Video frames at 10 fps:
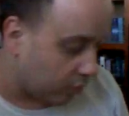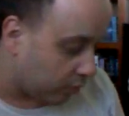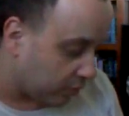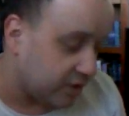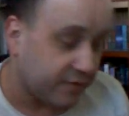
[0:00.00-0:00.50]

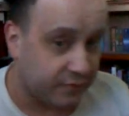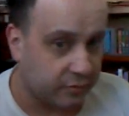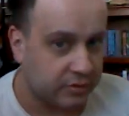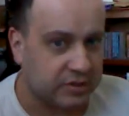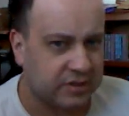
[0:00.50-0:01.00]
One of the
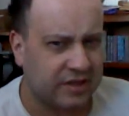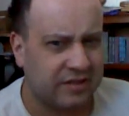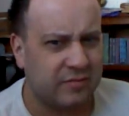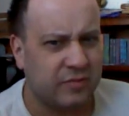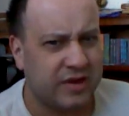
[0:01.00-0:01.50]
first,
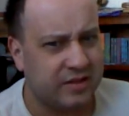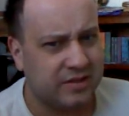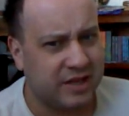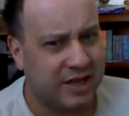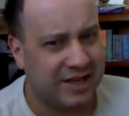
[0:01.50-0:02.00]
one at a
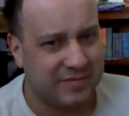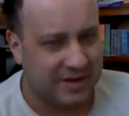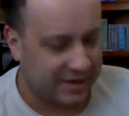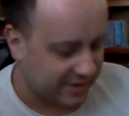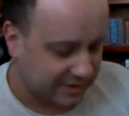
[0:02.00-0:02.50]
time,
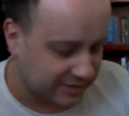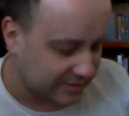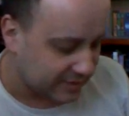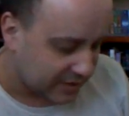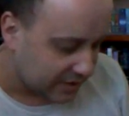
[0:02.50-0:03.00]
and I just
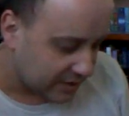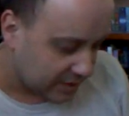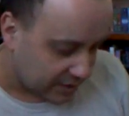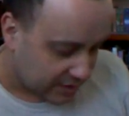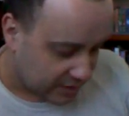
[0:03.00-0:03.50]

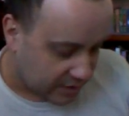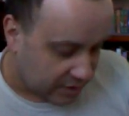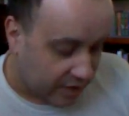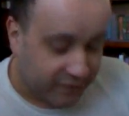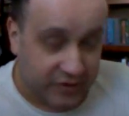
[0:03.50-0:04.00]

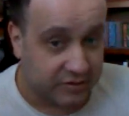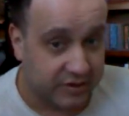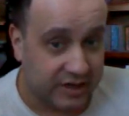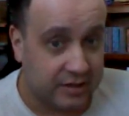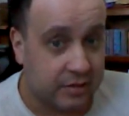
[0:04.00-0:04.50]
got
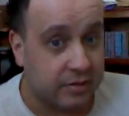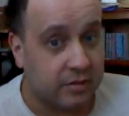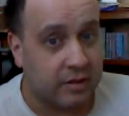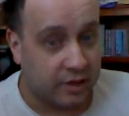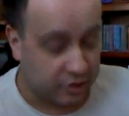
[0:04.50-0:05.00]
frustrated, so this
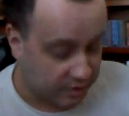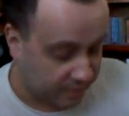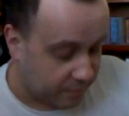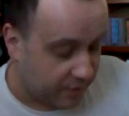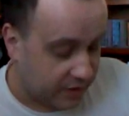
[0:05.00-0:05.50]
is actually the
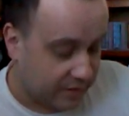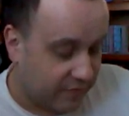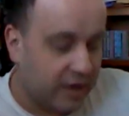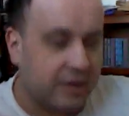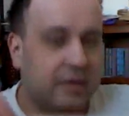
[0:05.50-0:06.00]
best I've
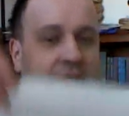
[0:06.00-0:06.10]
gotten.